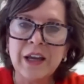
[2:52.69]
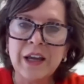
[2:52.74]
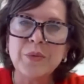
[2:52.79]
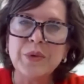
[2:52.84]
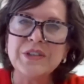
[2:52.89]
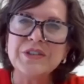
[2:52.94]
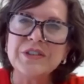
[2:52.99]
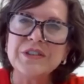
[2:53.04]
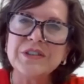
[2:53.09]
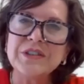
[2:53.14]

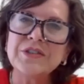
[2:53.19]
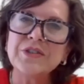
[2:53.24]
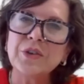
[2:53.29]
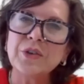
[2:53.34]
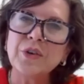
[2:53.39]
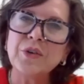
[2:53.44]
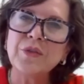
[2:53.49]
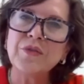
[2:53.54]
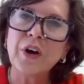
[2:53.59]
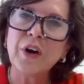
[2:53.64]
We
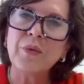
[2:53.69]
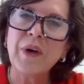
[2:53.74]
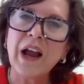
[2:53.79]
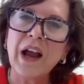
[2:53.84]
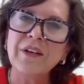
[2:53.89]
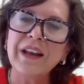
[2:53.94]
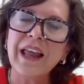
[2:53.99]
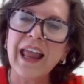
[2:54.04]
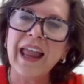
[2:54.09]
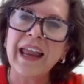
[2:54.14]
serve
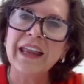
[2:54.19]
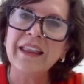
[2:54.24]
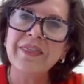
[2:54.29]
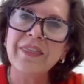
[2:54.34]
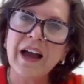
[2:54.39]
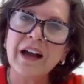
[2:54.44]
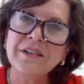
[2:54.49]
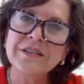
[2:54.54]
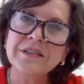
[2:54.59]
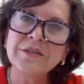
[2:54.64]
around
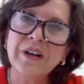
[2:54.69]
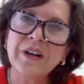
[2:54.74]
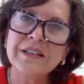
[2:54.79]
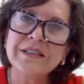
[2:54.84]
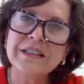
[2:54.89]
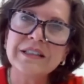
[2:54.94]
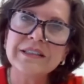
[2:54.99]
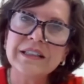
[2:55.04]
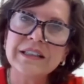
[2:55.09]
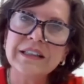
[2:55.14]
8,000
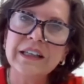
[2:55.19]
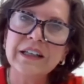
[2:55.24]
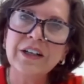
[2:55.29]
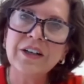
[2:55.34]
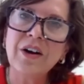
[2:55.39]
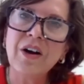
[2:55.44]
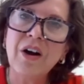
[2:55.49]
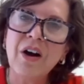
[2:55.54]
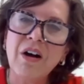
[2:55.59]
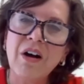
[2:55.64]
residents a
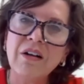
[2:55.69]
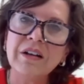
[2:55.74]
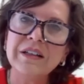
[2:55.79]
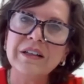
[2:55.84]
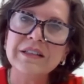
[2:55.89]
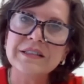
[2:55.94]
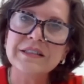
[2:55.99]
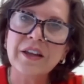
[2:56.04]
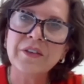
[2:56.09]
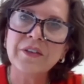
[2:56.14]
year, all
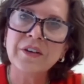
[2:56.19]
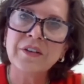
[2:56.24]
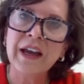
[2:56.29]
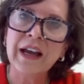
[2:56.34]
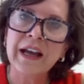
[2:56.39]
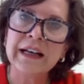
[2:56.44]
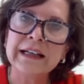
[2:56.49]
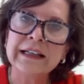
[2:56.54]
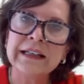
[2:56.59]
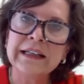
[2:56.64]
in Southern
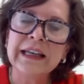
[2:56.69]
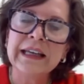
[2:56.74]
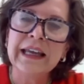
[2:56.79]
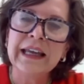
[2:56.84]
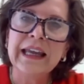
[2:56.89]
Nevada,